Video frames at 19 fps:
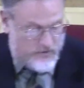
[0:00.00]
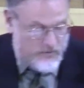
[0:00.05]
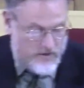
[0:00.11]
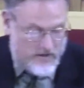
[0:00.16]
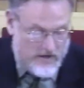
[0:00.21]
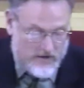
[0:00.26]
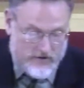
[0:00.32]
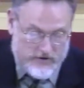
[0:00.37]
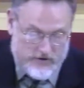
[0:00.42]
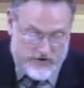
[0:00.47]

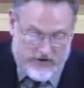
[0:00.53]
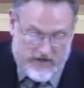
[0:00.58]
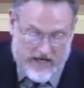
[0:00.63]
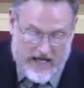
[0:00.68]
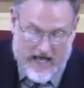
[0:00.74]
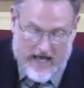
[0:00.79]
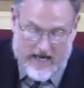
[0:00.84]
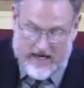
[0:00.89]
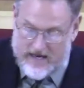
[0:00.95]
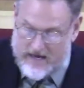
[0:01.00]
would
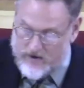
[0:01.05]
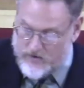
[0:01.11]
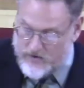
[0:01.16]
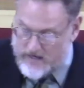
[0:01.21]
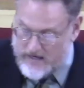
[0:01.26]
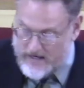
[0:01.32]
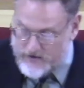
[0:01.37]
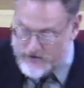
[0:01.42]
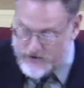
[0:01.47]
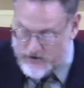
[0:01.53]
understand how
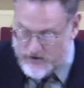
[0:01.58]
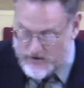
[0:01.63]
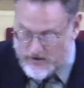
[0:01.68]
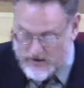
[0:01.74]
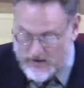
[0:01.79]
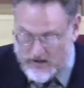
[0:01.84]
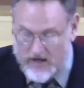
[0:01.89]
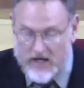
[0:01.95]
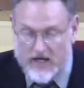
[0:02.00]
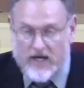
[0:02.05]

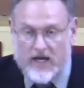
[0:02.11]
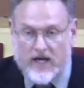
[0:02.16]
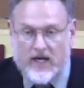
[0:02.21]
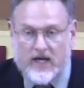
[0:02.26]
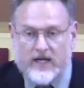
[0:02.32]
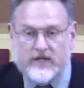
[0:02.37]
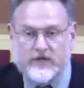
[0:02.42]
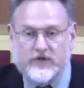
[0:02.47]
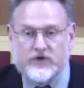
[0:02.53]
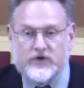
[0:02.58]
nature
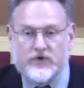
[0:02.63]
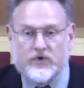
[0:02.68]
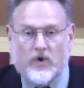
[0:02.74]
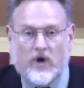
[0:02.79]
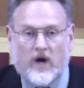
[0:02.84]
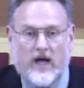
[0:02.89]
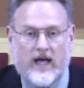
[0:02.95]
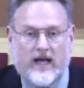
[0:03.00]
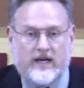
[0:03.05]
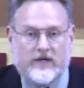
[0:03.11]
is
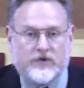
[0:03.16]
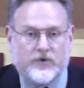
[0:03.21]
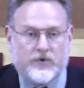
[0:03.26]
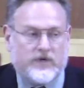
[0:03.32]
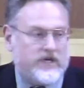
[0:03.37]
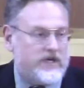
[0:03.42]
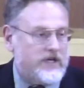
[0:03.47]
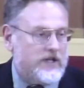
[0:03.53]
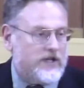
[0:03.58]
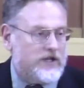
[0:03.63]
trying to
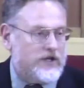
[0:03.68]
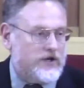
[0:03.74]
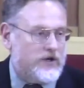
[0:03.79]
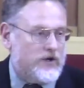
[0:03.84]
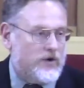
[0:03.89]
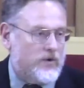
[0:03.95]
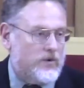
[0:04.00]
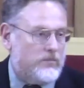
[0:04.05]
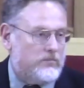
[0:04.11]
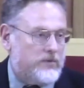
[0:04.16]
kill
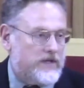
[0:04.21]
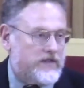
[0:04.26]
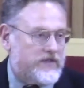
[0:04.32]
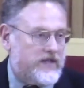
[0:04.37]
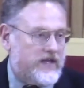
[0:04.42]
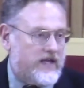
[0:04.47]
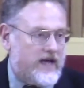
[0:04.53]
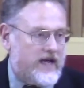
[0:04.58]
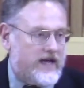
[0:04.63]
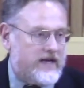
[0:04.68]
you, but
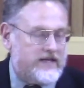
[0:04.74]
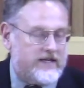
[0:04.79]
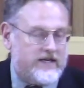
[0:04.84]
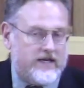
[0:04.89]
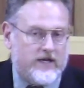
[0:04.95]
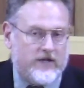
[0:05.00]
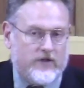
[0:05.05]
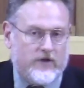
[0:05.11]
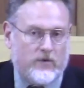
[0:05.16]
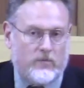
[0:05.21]
the
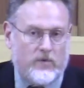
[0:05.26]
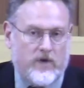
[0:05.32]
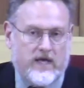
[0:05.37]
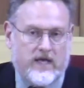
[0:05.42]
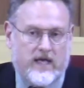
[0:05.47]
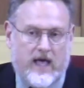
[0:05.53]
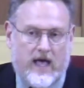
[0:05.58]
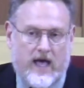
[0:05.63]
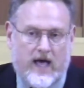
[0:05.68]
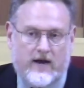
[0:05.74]
idea that we
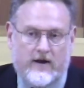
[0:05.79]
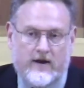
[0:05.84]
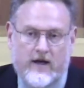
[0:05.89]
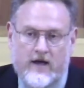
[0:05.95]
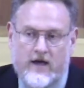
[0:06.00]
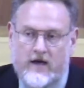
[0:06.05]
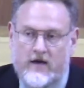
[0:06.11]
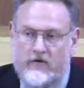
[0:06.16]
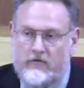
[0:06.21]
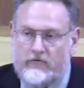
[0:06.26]
can
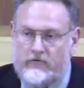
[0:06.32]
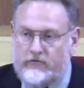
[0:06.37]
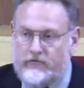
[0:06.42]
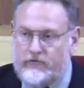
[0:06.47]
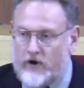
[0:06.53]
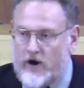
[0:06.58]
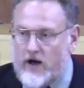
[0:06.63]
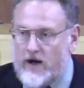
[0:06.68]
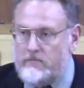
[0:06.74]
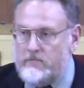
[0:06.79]

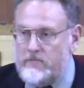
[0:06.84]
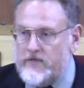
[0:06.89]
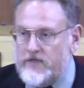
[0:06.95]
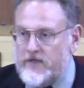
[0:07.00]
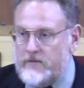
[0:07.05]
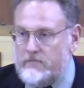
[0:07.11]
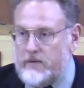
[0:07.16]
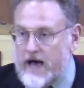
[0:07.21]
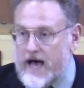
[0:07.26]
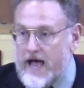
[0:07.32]
from
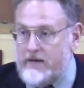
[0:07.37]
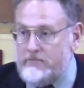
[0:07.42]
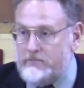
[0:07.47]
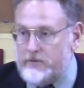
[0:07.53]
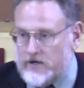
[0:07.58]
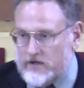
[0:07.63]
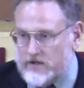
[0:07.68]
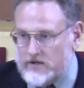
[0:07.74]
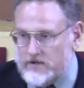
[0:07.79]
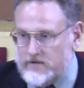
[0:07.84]
the
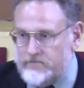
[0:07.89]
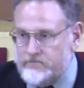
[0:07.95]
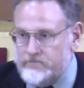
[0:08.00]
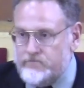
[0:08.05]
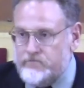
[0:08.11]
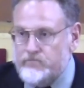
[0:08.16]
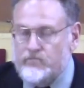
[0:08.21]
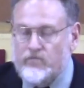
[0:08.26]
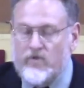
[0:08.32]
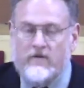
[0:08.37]
Bible,
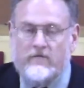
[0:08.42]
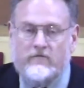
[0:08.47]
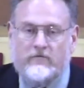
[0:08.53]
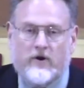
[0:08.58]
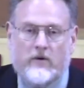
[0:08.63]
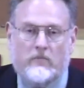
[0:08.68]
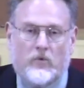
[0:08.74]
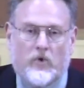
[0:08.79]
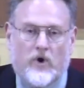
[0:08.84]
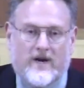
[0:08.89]

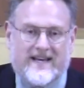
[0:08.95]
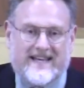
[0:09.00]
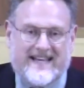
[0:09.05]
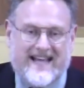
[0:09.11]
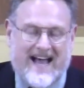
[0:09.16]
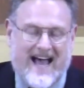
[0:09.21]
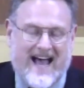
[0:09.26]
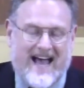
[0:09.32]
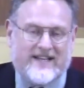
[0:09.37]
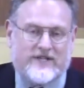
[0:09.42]
from what
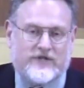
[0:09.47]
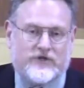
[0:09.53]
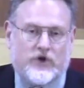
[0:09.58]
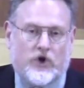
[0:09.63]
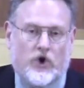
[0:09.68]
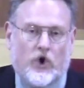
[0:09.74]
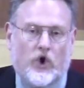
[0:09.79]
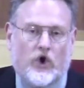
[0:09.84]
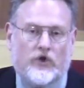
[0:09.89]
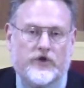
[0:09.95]
God
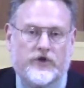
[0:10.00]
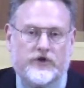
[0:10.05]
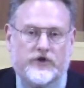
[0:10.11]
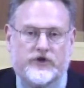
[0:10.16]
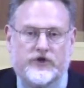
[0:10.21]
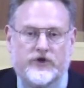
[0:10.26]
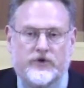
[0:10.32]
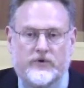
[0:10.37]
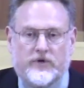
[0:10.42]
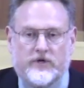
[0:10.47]
told the
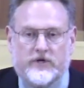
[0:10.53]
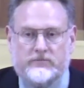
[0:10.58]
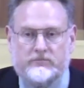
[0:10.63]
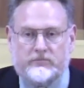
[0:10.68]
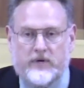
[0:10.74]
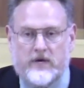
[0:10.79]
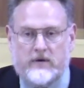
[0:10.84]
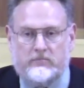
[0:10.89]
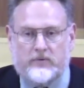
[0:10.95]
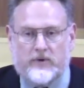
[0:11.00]
Jewish
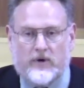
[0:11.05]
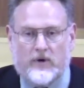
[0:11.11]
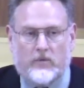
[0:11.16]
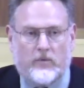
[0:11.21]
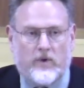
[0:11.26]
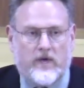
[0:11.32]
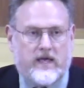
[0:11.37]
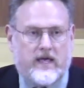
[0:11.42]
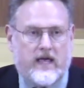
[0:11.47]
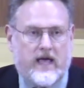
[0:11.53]
people,
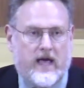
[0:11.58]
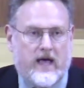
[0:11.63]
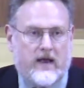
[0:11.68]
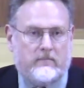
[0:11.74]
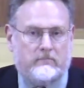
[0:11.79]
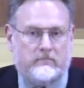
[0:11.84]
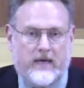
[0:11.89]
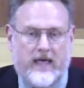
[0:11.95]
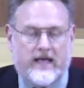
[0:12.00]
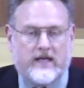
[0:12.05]
we
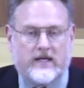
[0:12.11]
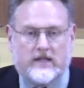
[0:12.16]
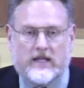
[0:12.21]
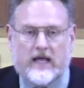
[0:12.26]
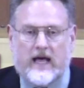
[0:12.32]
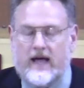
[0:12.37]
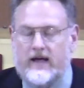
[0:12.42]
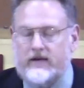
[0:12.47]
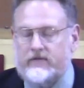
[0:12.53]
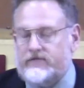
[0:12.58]
can make a
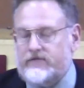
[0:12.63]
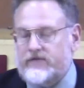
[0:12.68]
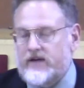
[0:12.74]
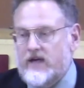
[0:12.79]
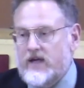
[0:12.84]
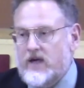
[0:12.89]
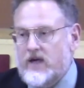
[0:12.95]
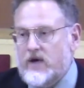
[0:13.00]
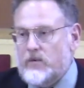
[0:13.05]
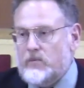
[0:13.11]
life.
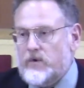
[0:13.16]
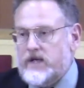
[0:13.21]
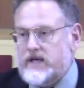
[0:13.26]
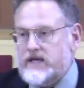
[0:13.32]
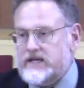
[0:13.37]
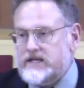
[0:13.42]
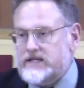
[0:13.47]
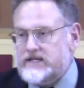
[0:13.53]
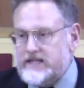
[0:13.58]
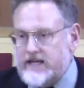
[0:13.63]
We
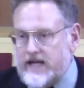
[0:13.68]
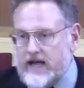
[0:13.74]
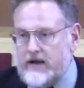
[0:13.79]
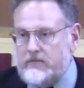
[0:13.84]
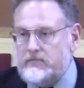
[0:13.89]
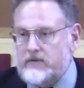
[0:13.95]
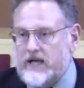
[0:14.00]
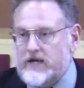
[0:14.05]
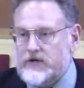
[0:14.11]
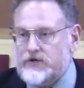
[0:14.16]
can
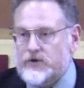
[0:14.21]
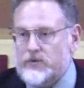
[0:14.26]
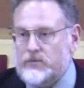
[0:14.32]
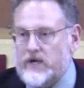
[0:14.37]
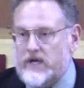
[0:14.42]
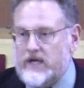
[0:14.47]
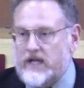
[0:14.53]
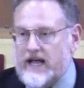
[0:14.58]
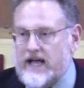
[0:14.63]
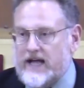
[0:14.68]
tame nature.
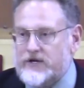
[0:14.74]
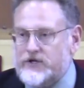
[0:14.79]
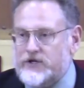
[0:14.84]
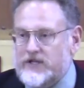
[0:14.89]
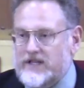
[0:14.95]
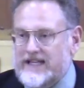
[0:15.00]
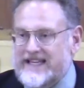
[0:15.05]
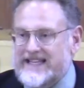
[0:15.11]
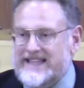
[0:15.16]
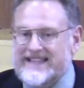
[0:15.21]
We can
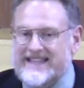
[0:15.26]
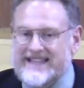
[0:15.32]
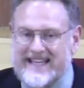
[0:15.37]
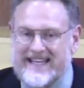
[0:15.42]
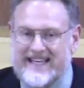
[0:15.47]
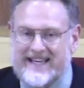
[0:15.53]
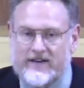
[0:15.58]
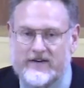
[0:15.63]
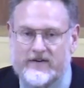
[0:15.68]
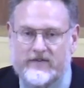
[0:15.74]
actually
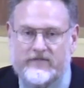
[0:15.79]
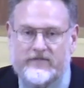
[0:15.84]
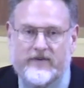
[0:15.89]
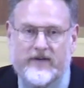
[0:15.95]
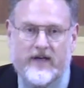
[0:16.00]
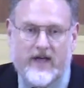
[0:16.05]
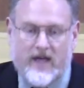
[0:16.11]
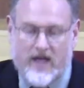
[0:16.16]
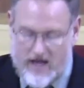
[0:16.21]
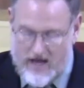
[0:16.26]
live
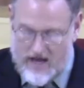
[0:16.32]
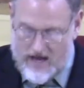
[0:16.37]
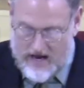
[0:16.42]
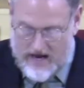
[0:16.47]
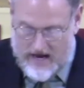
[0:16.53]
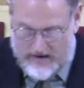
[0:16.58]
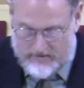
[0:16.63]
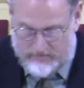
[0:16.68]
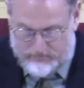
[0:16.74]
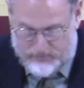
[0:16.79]

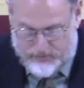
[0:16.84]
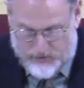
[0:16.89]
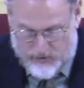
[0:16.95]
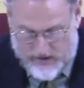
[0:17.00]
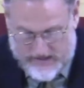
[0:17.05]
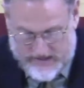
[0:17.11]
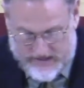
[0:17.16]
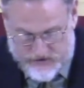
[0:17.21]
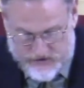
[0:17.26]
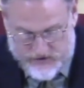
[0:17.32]
and
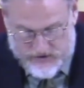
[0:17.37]
praise